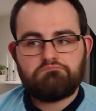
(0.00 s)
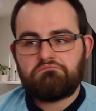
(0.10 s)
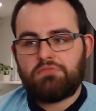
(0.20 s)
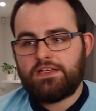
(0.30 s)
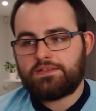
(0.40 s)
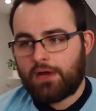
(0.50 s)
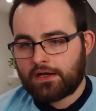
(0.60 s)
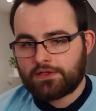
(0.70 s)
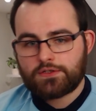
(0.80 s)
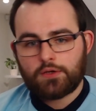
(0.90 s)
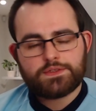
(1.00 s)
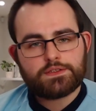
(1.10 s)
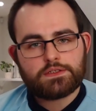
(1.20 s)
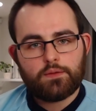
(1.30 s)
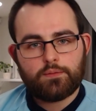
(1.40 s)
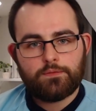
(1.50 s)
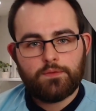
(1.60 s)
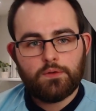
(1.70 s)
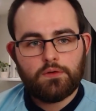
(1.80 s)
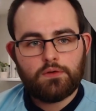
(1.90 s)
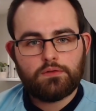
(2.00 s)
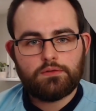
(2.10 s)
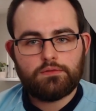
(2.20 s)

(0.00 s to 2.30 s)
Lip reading: He's managed top 6 clubs before.